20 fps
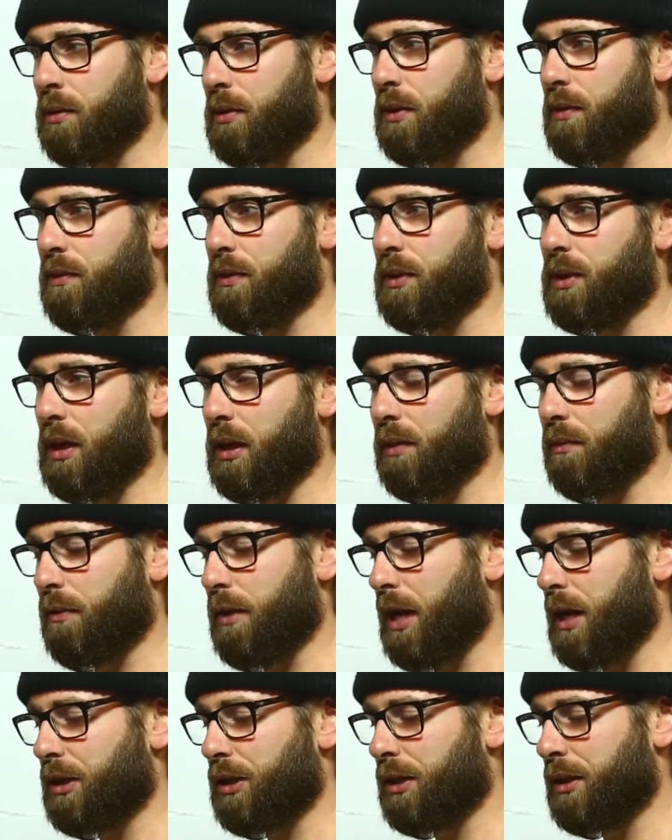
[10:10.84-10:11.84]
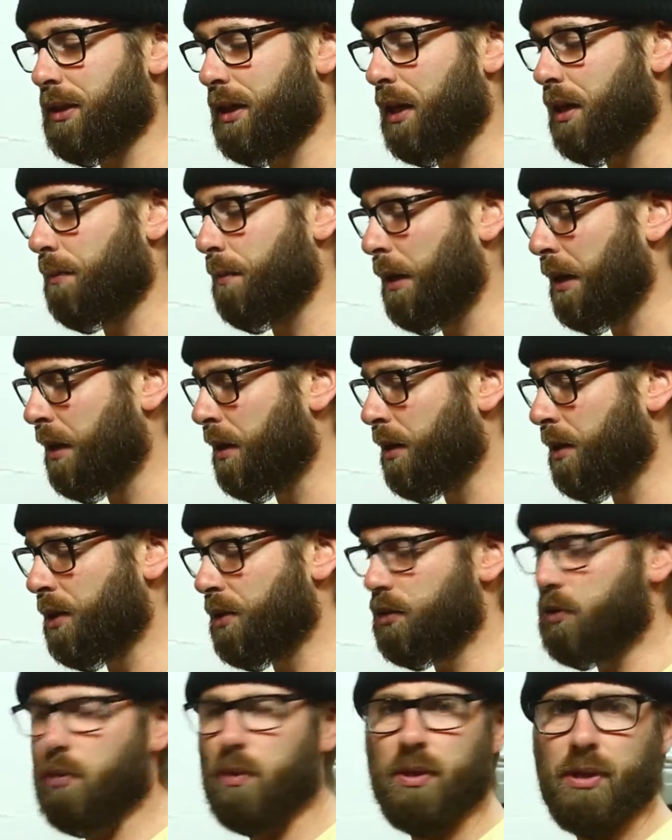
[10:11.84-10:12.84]
of a second reaction time.
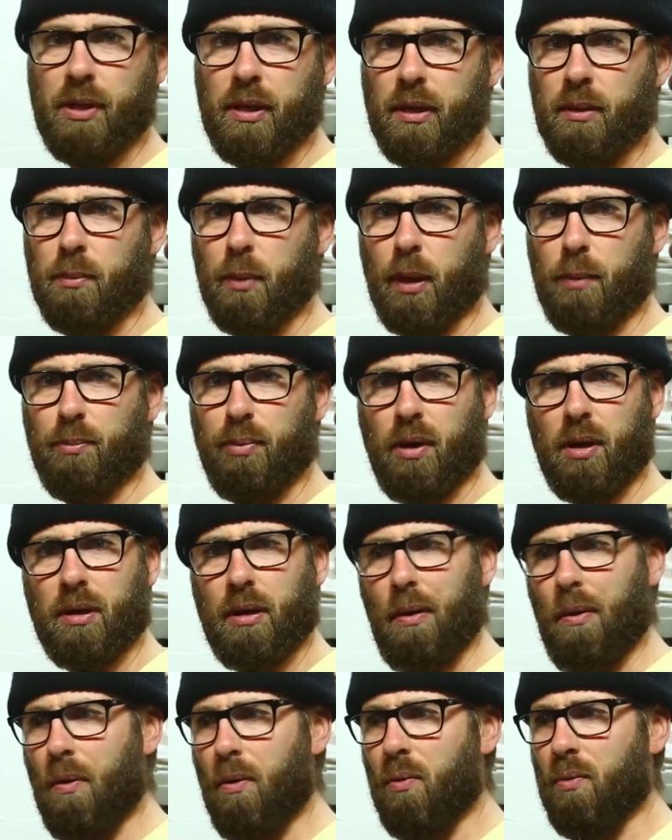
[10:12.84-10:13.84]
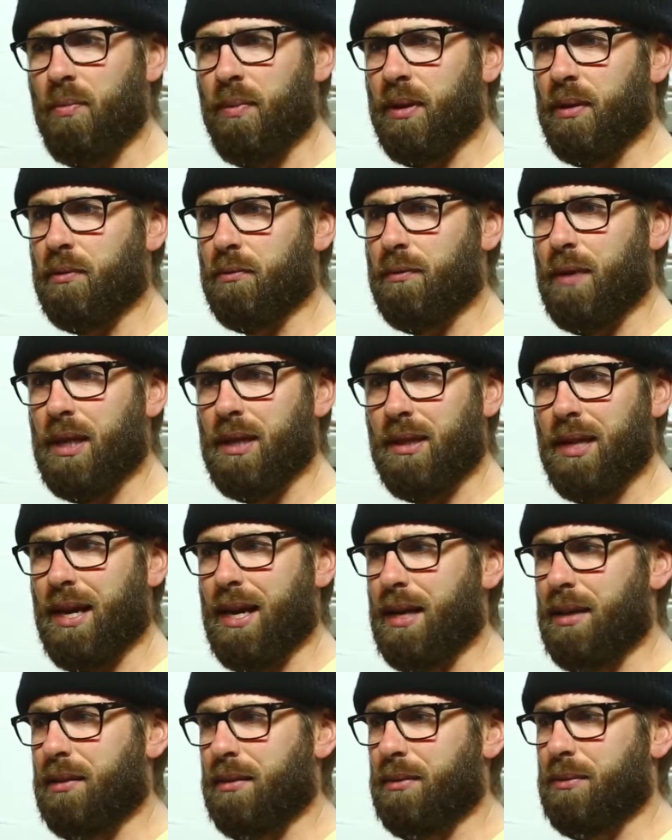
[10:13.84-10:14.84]
So once I brought it home and read
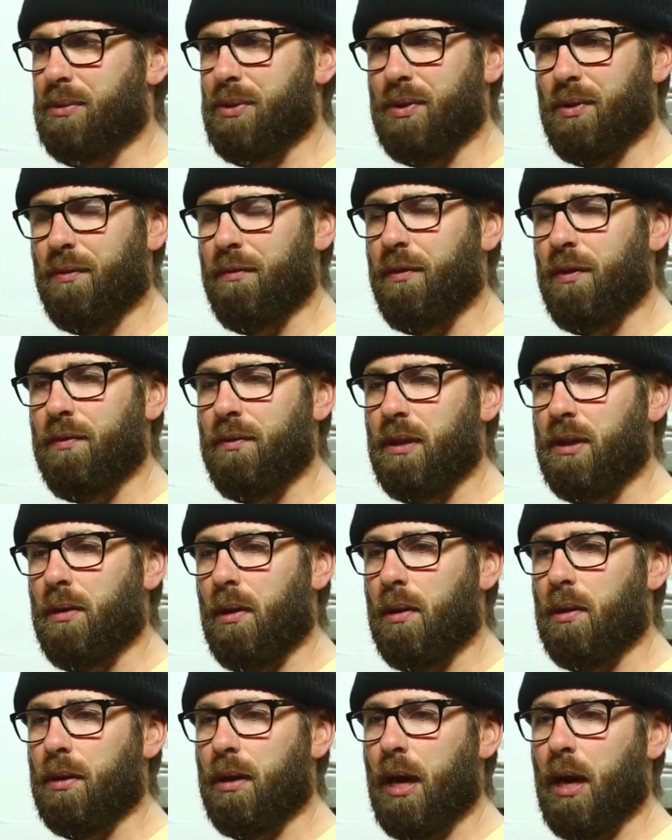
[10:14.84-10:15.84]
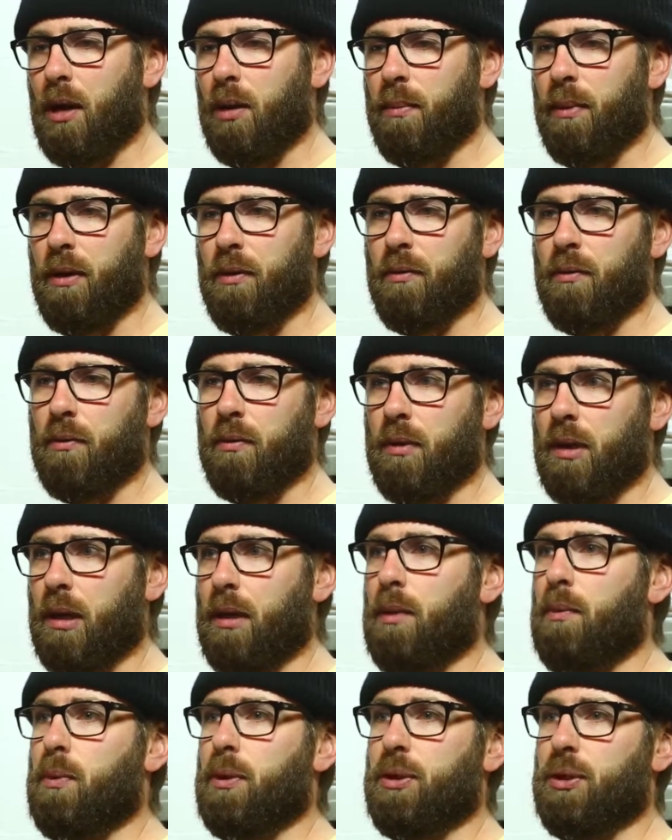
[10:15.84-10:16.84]
that, it was a $50 helmet,
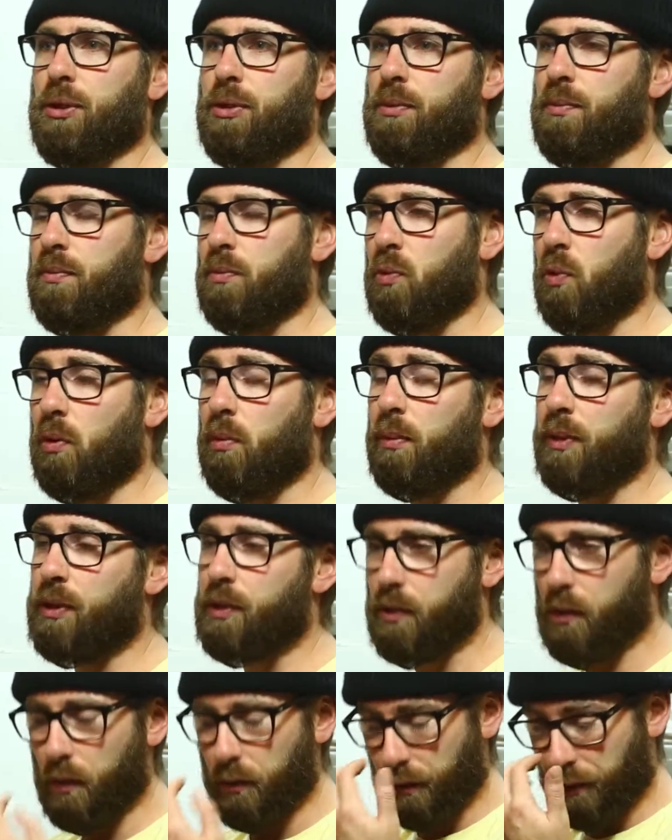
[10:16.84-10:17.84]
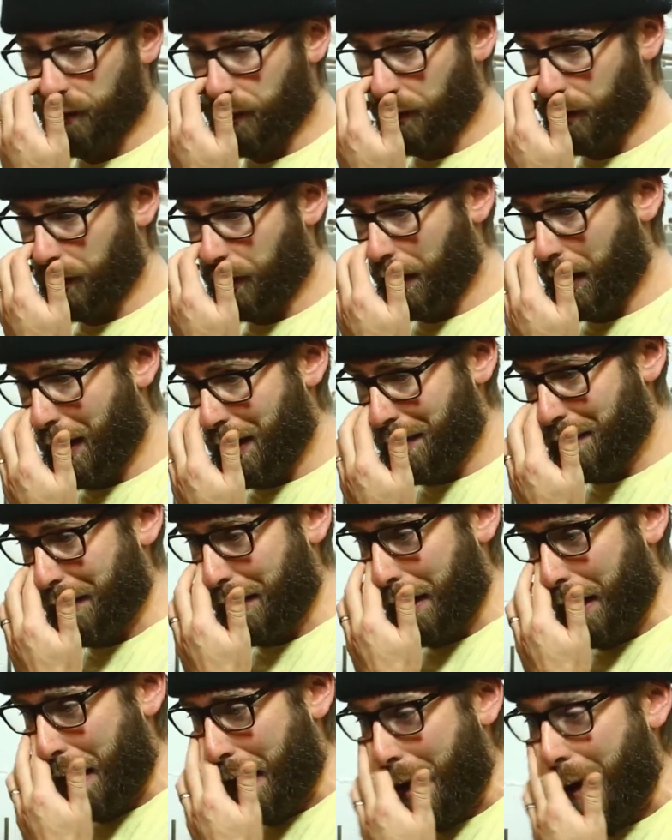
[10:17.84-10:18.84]
which normally sold for
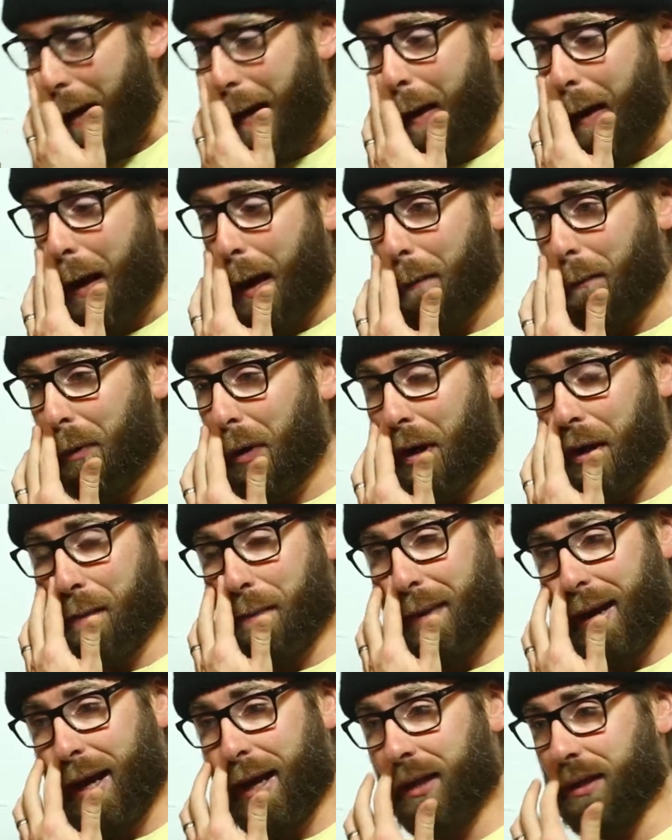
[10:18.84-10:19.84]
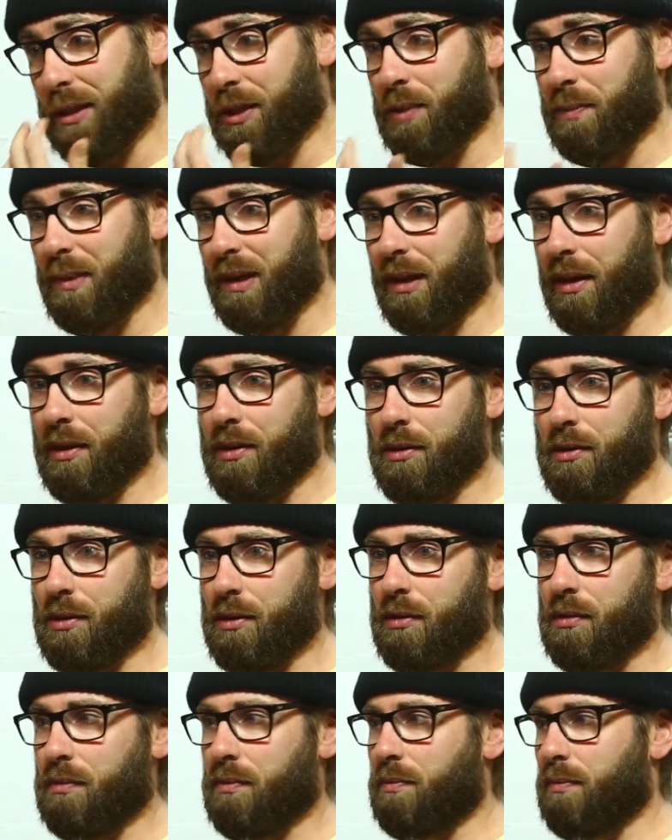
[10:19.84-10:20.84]
$100. I brought it back just
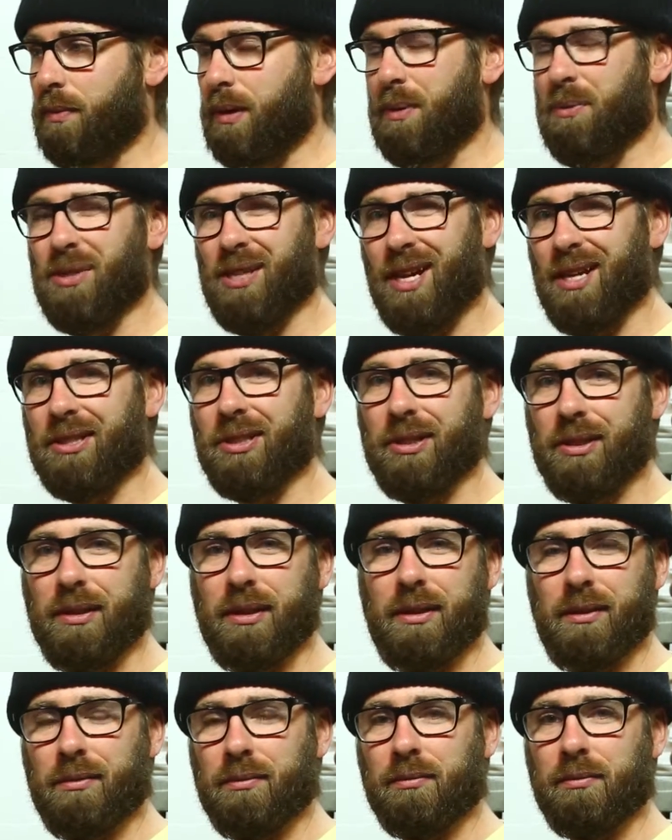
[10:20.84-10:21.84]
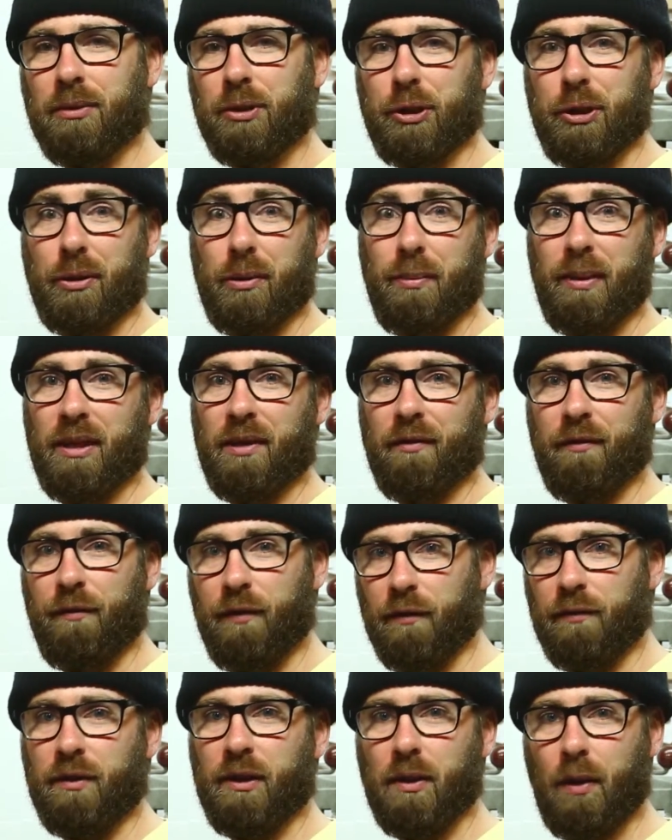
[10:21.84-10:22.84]
because it was actually, should have been a
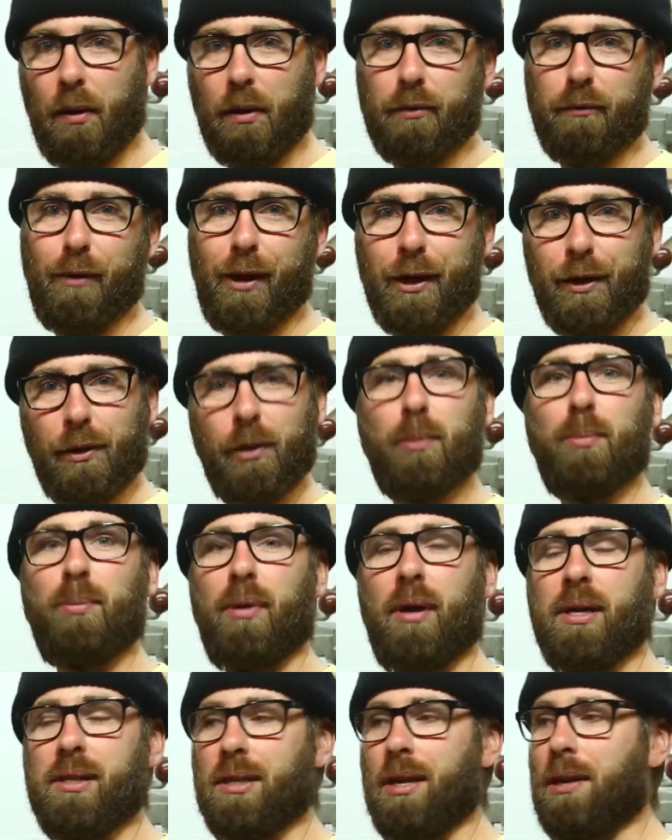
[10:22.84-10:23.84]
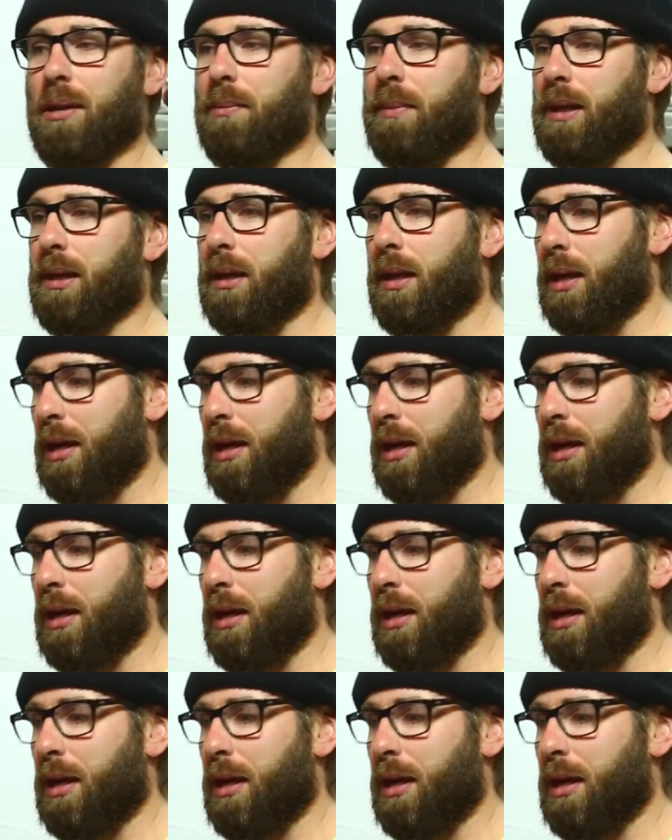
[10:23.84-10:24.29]
$50 regular price helmet.